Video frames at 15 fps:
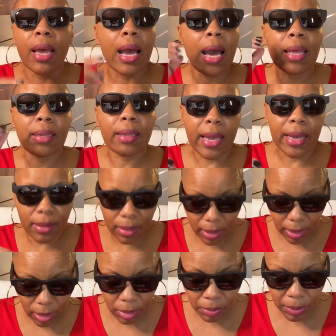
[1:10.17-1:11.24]
I like
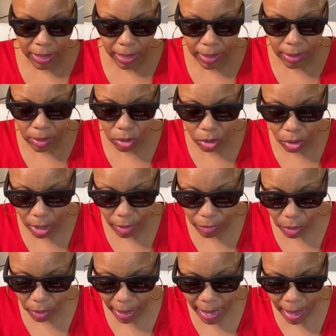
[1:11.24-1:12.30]
these because, you know, if
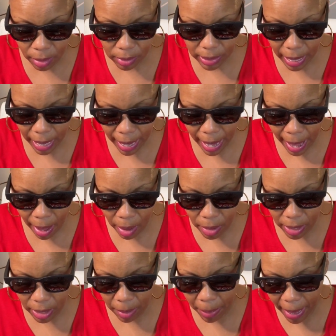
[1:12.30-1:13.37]
you're outside,
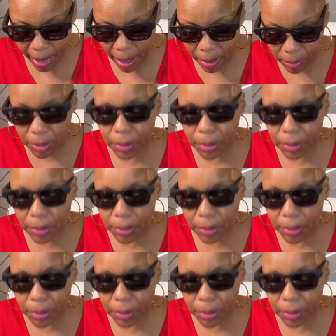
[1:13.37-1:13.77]
out and about,